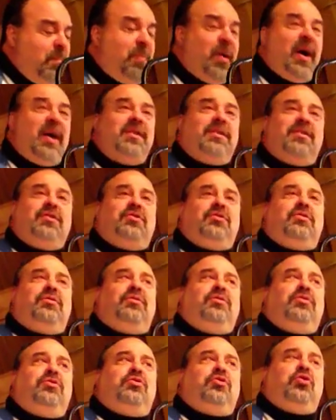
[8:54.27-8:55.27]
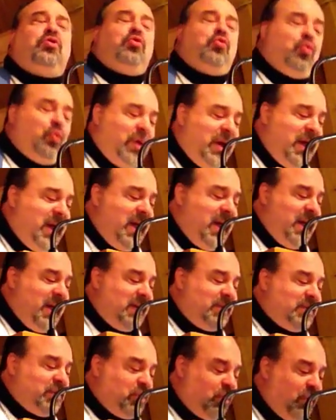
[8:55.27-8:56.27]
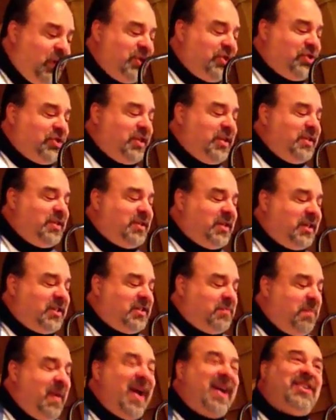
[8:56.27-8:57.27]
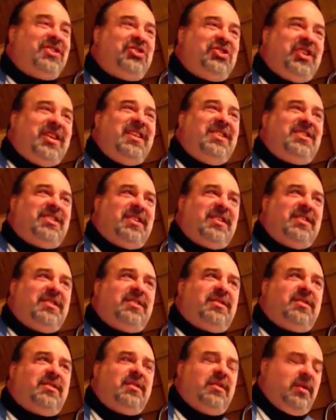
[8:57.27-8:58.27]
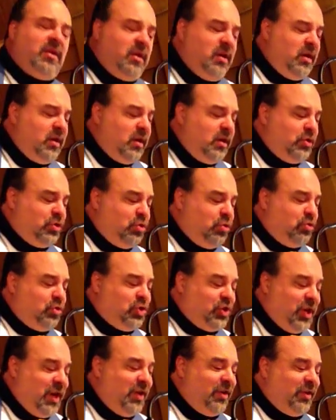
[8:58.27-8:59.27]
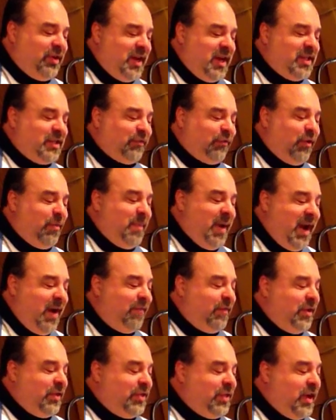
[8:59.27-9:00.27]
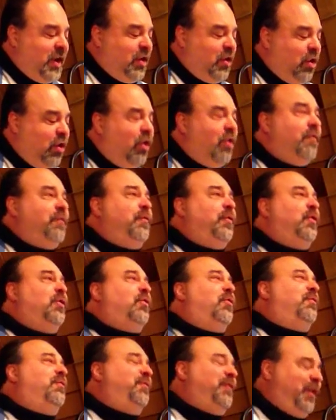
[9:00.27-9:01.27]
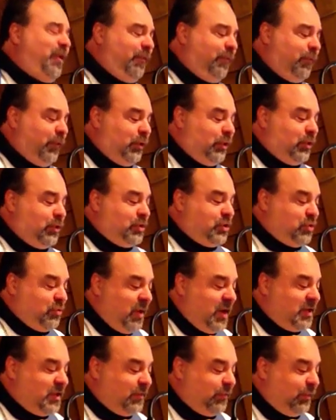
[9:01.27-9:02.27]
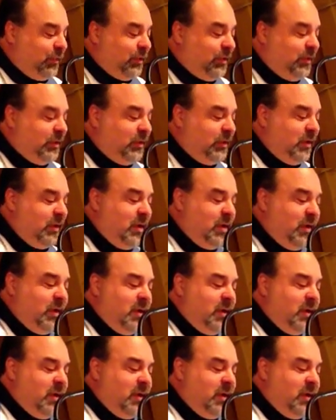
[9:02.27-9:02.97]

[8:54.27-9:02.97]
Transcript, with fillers: But do we as Christians expect Jesus to shield us from everything hurtful or fearful or stressful?